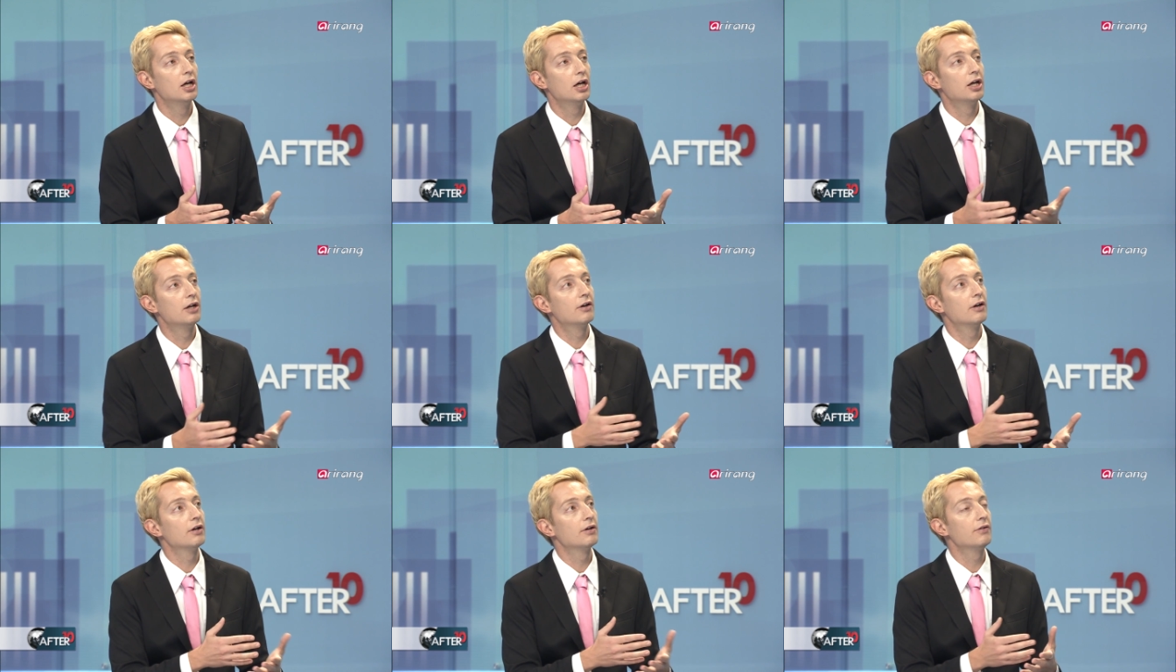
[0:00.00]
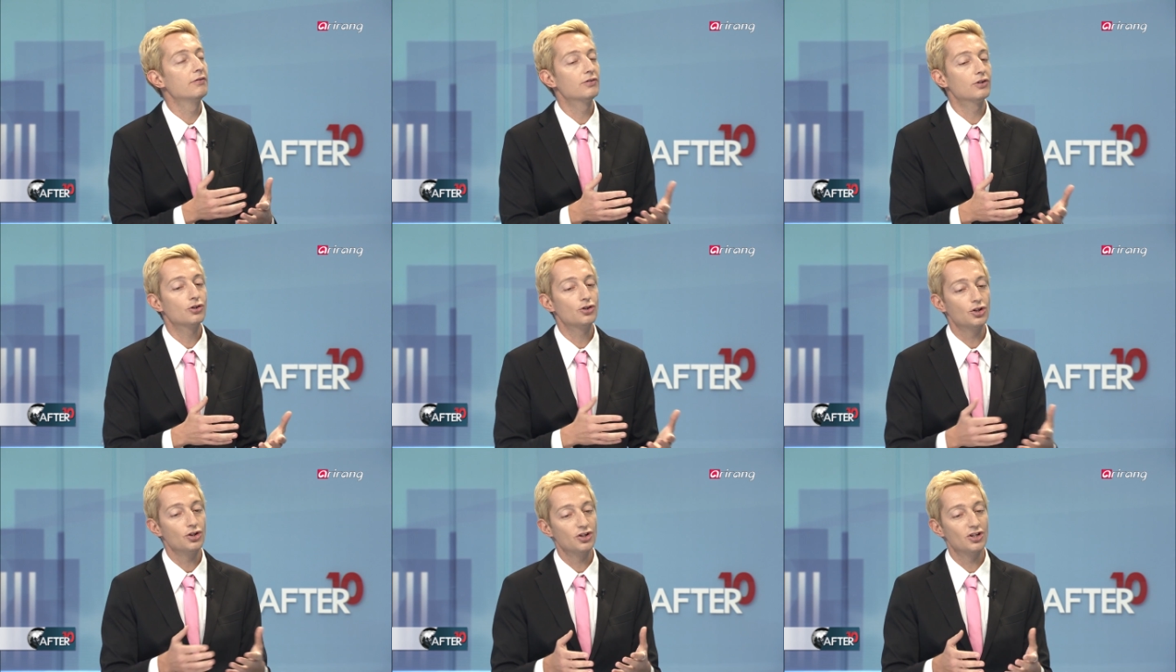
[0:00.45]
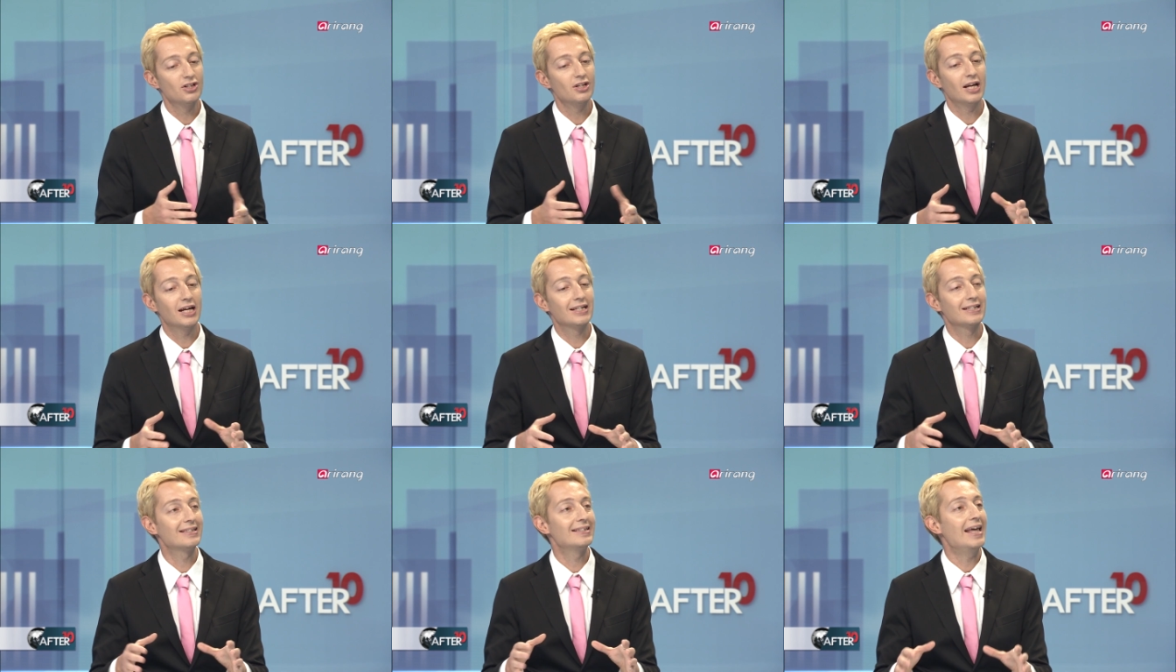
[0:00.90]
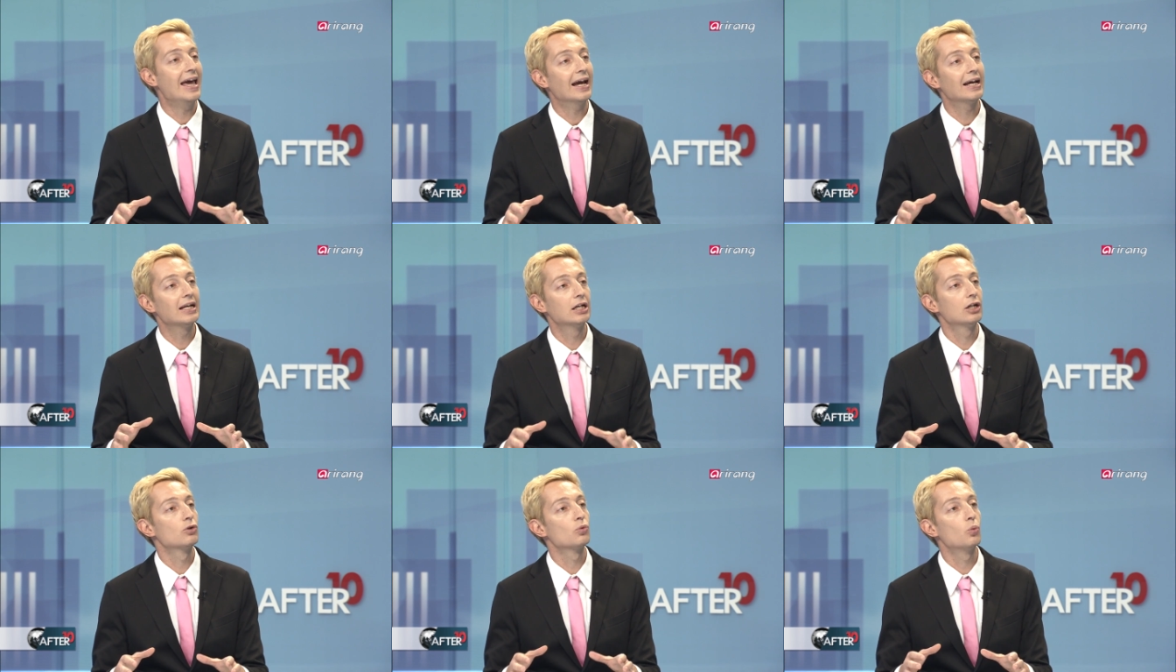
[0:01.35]
if the church is like
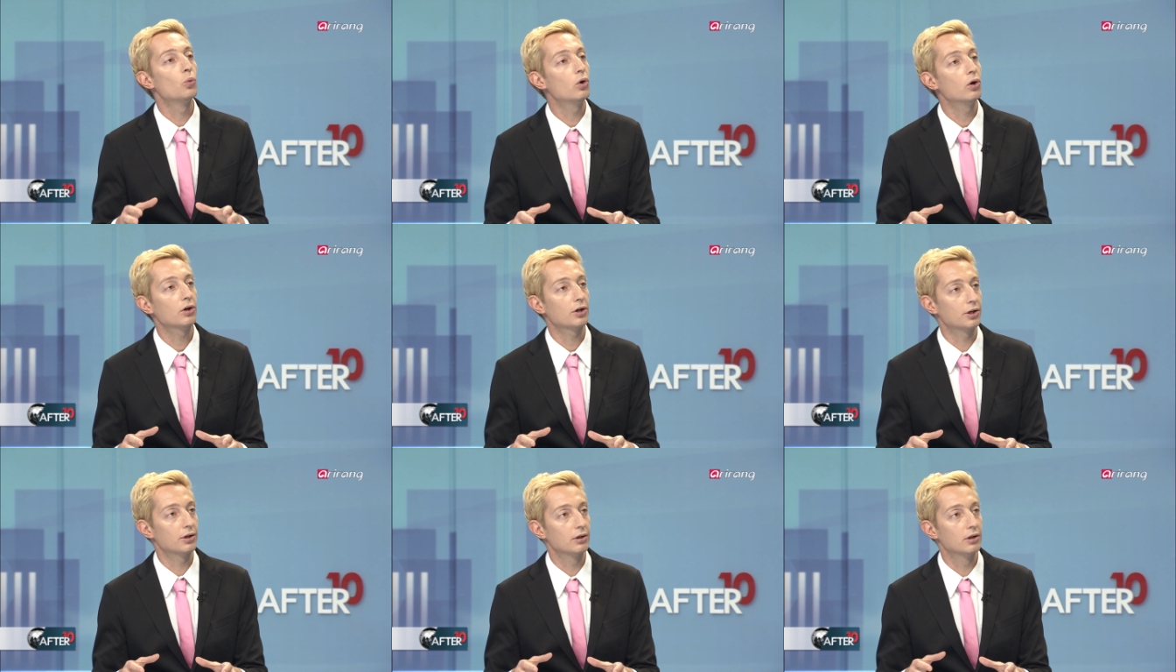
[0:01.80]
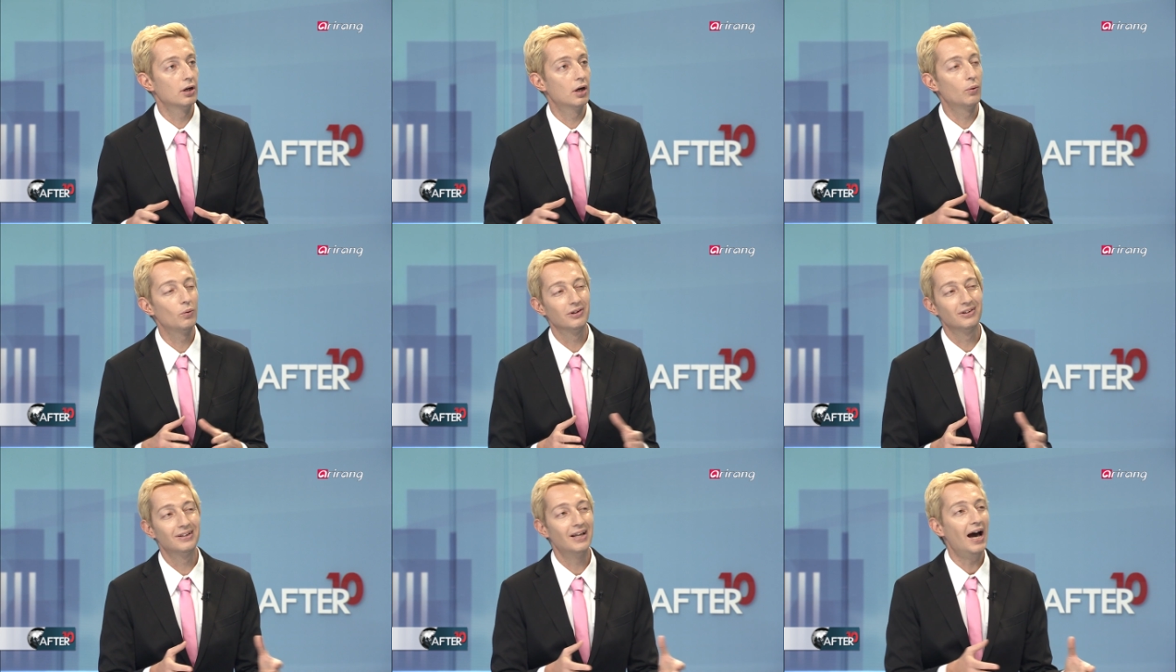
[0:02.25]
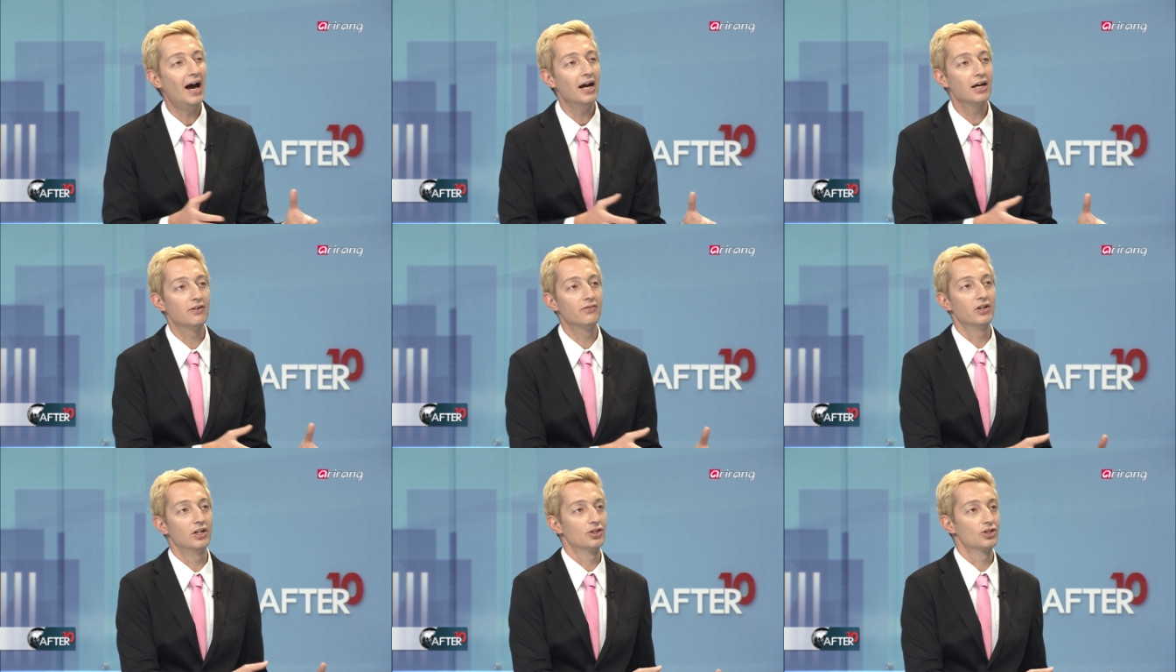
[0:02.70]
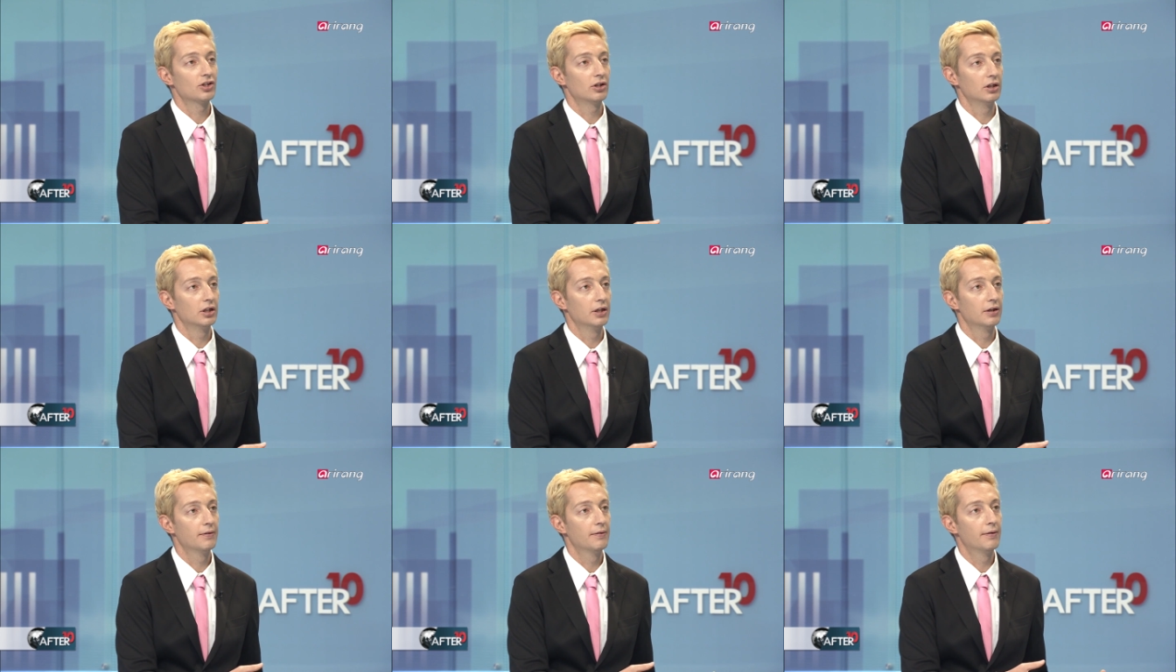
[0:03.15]
stagnant water, it will die
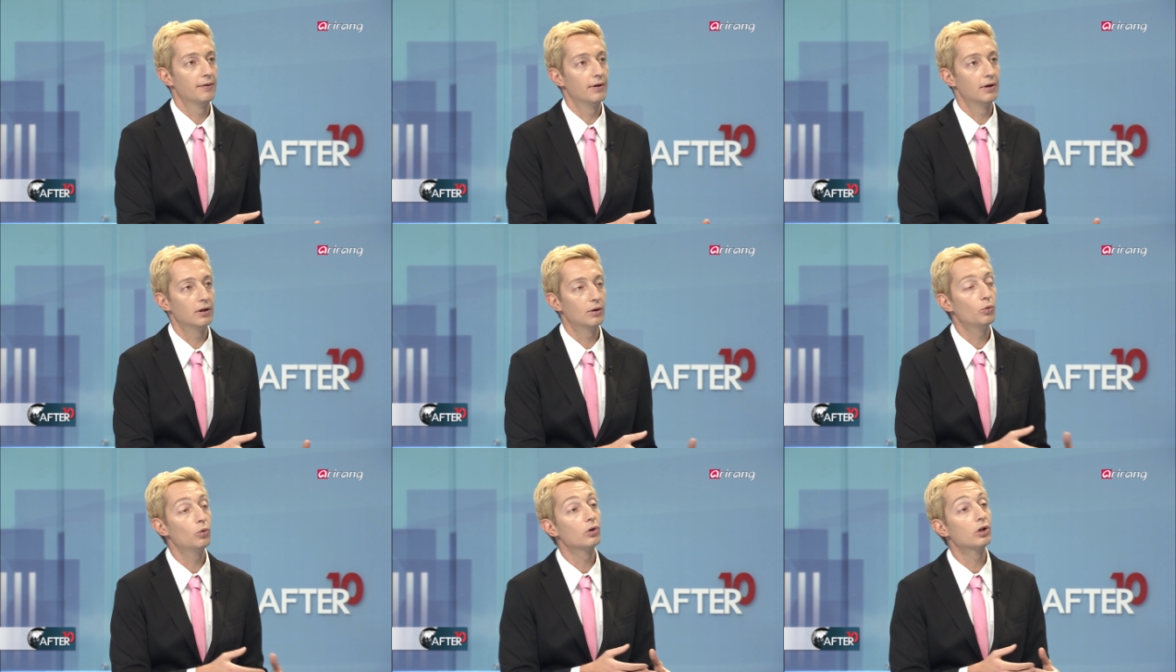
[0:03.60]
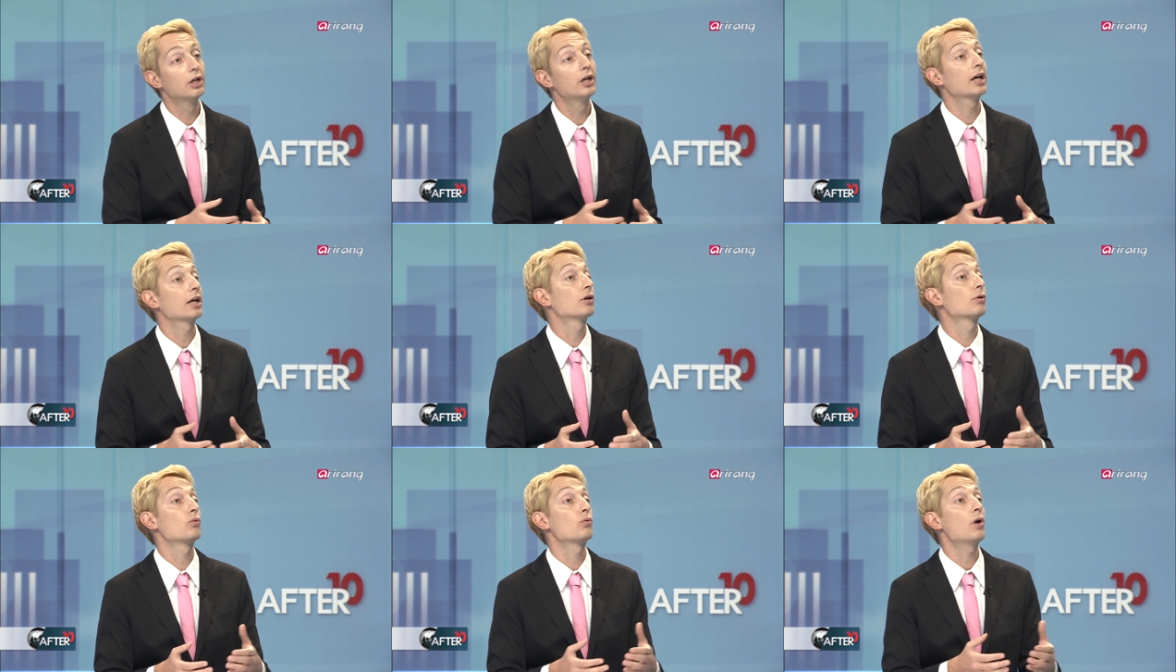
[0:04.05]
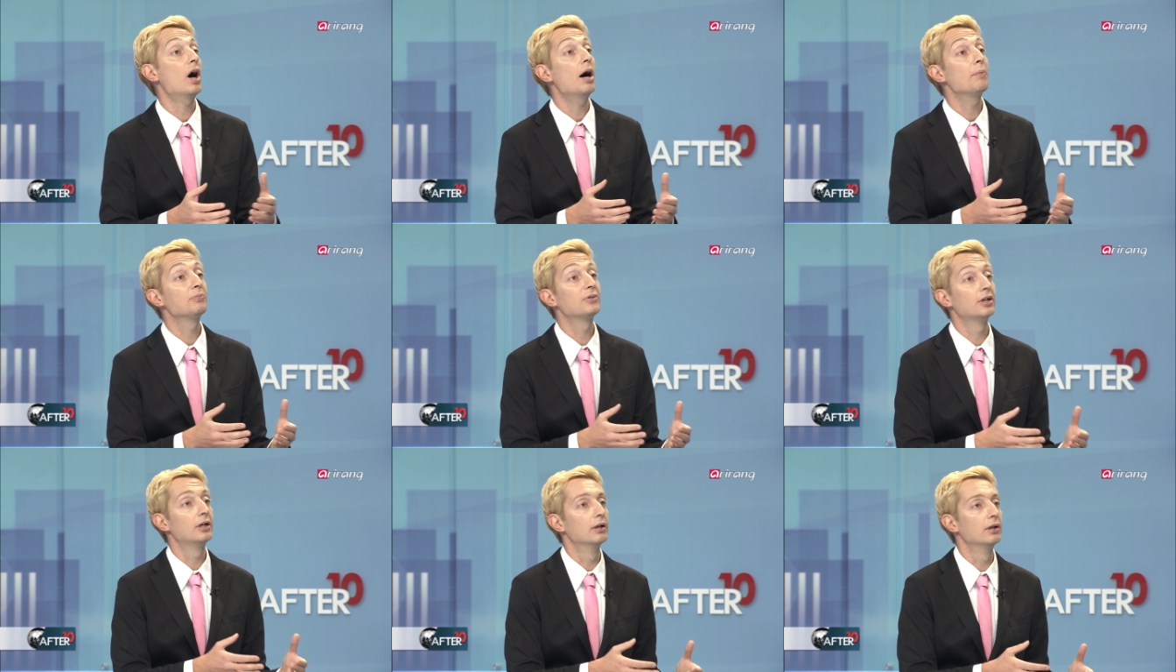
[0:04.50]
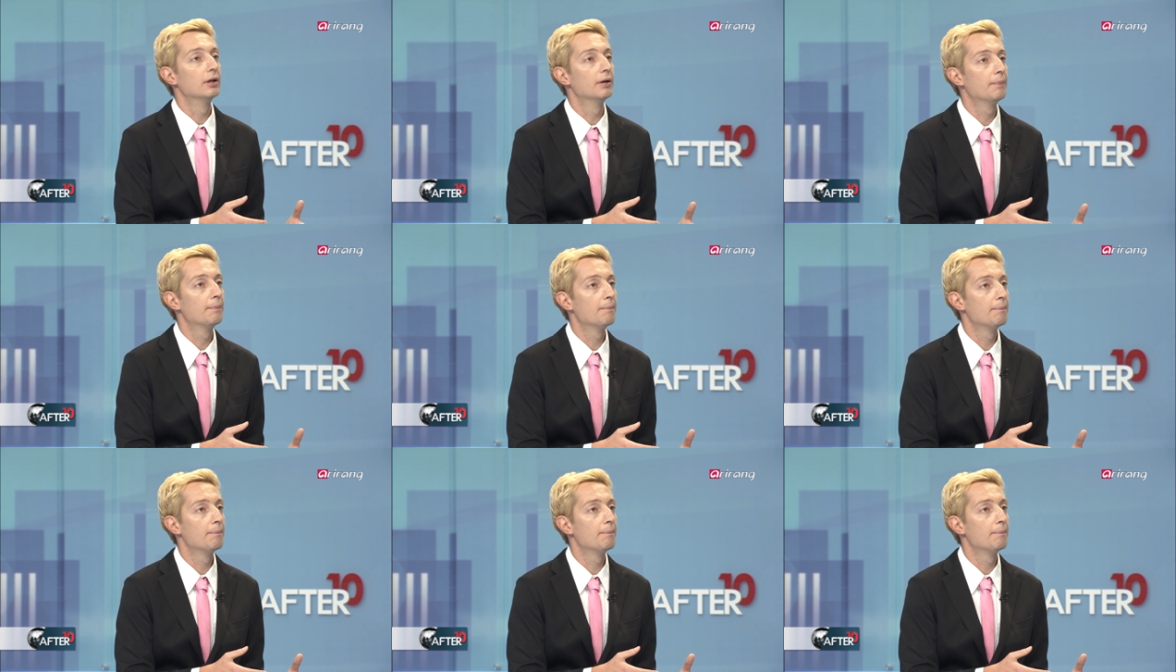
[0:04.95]
eventually, and it will get corrupted.